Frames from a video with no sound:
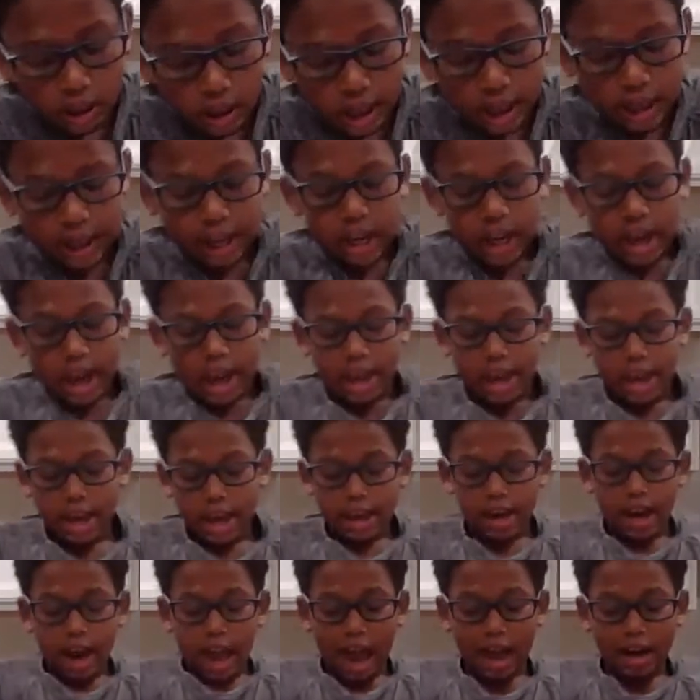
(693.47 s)
and I
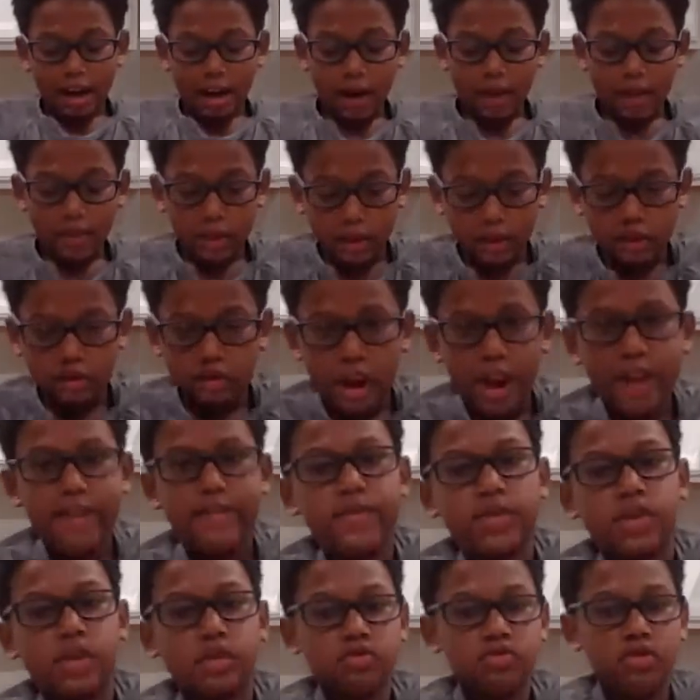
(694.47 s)
had it on the tray
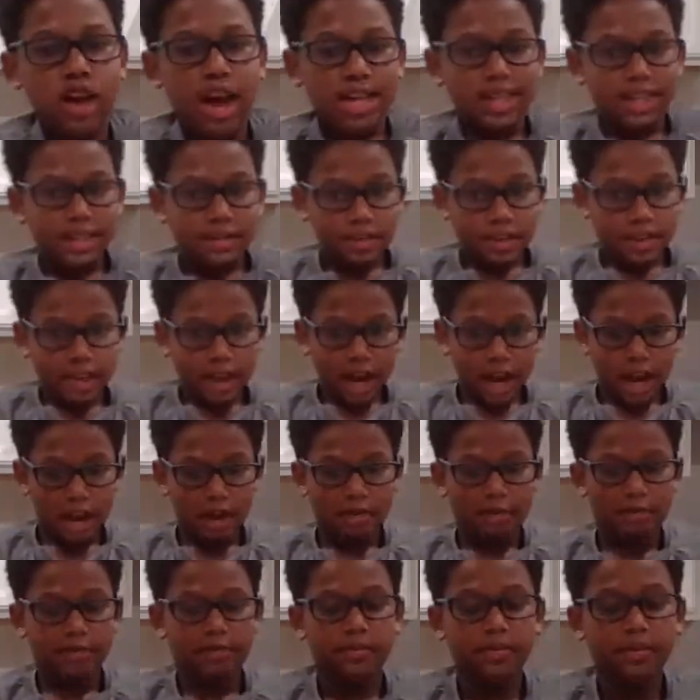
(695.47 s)
for the rest of the time.
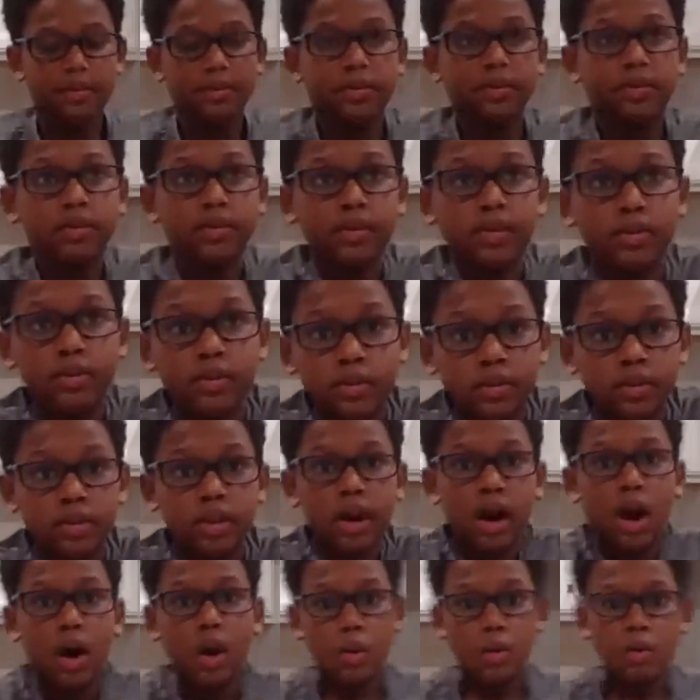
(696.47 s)

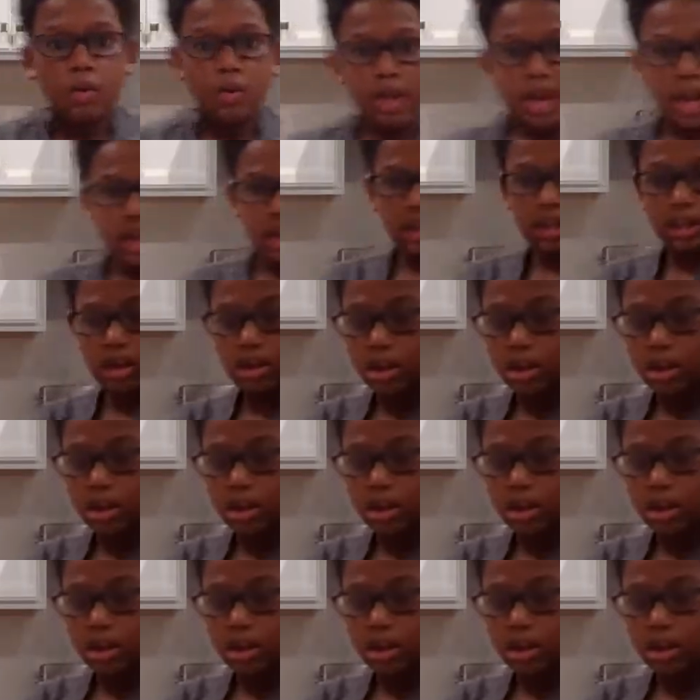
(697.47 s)
Oh, yeah.